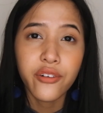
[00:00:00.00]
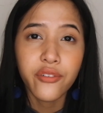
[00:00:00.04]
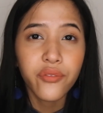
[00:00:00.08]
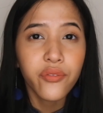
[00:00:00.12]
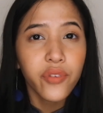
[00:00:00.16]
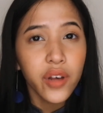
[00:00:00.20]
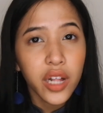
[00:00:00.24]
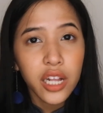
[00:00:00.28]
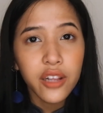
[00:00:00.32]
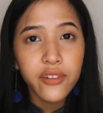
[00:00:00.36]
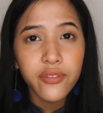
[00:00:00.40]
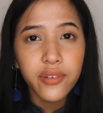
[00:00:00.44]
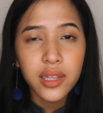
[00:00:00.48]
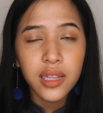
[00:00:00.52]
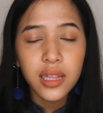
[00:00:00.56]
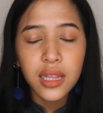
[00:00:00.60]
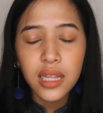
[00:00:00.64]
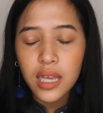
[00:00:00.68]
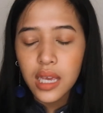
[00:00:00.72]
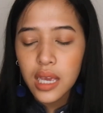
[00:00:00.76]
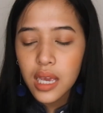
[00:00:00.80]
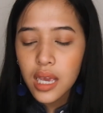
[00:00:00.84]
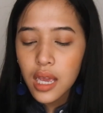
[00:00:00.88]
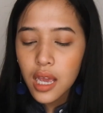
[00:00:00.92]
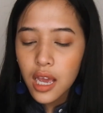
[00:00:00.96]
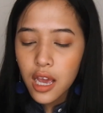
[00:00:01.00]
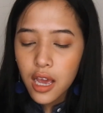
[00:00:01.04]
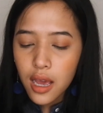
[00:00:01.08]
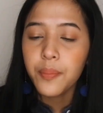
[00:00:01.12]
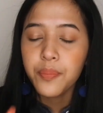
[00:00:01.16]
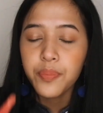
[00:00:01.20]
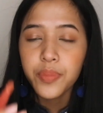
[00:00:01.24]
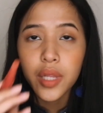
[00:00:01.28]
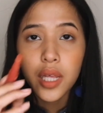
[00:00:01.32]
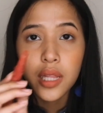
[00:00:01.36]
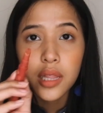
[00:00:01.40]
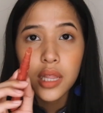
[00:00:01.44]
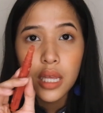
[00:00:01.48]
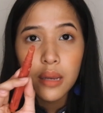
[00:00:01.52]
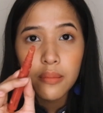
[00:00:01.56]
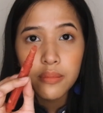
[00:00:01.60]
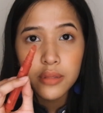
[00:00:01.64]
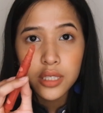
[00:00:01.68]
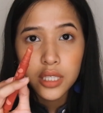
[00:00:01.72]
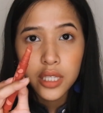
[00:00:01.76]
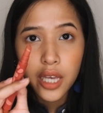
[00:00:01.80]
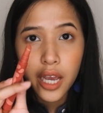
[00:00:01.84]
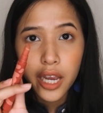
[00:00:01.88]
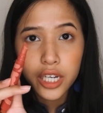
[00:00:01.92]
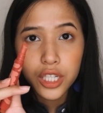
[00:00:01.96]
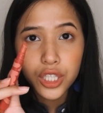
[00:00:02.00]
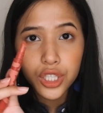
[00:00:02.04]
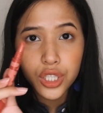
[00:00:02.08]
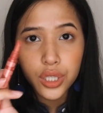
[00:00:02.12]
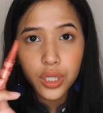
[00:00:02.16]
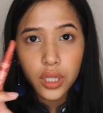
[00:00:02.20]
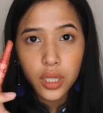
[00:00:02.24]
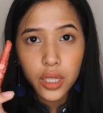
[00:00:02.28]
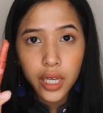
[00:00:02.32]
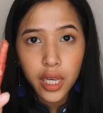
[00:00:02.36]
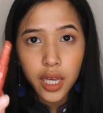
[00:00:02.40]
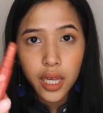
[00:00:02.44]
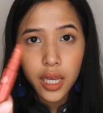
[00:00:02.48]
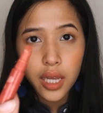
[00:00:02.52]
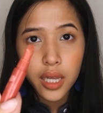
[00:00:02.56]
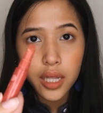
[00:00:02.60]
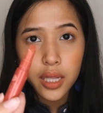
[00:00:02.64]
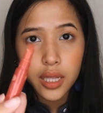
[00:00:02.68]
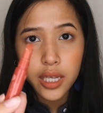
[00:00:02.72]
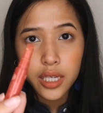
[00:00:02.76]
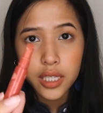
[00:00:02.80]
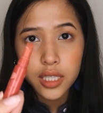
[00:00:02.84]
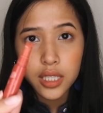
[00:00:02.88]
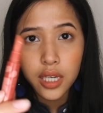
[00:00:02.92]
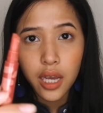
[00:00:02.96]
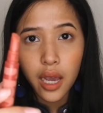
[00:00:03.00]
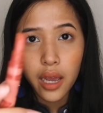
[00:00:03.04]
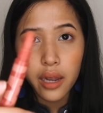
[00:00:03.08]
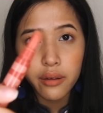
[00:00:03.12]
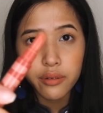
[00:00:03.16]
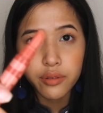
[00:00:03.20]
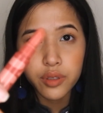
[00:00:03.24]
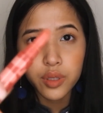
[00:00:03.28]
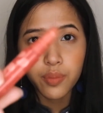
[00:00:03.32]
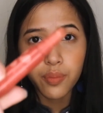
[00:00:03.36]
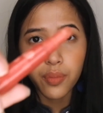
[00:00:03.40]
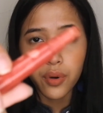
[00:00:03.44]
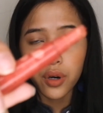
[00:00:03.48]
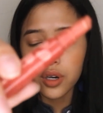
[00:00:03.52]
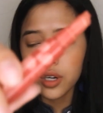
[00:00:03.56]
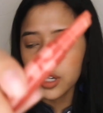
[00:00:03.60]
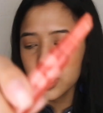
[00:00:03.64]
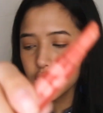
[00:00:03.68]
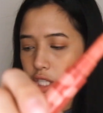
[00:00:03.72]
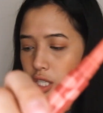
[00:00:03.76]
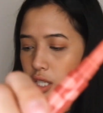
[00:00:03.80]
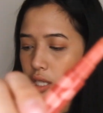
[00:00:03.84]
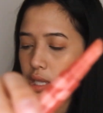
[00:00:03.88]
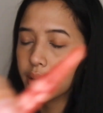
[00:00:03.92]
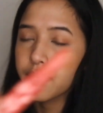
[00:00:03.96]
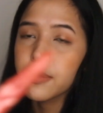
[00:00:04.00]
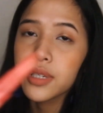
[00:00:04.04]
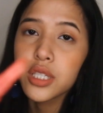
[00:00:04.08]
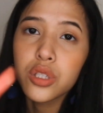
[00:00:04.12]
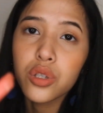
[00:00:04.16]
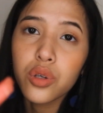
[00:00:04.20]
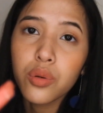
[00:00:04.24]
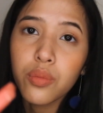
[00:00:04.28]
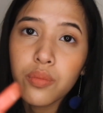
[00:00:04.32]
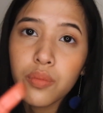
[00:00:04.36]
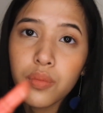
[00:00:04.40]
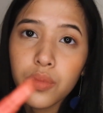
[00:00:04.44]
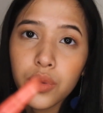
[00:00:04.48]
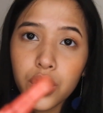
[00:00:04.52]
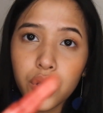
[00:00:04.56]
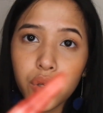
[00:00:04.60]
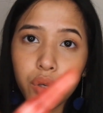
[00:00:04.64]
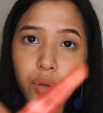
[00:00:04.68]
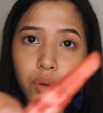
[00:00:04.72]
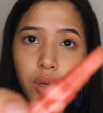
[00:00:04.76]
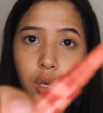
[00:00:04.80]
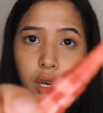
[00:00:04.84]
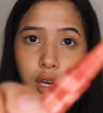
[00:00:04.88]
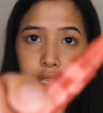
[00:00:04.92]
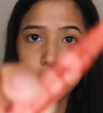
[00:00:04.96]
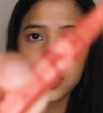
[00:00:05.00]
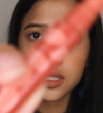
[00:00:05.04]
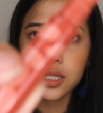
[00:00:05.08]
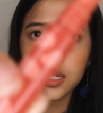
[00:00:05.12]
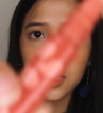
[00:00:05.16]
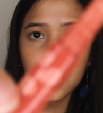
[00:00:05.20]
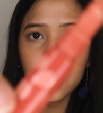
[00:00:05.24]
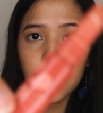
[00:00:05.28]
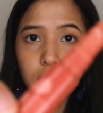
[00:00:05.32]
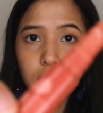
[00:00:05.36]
and velvety. The tip's actually this kind of sponge. Let me zoom you guys